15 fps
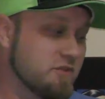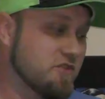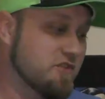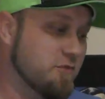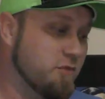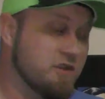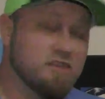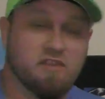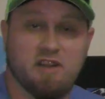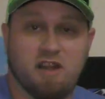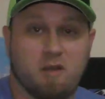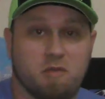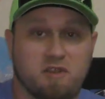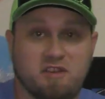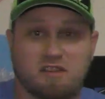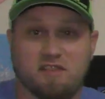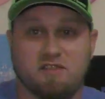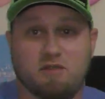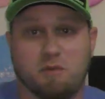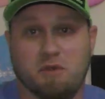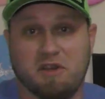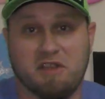just depends on how many
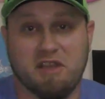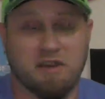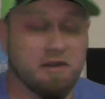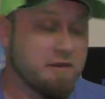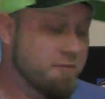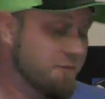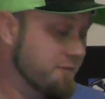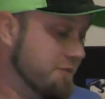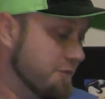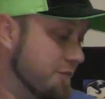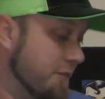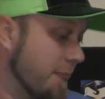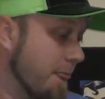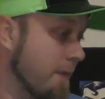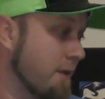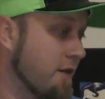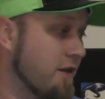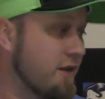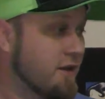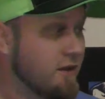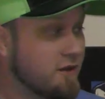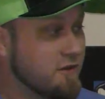discs you want to carry.
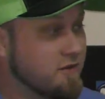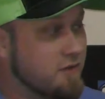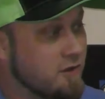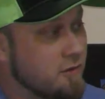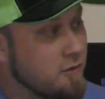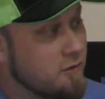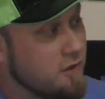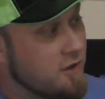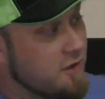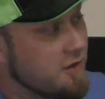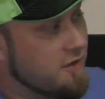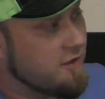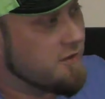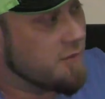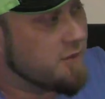So then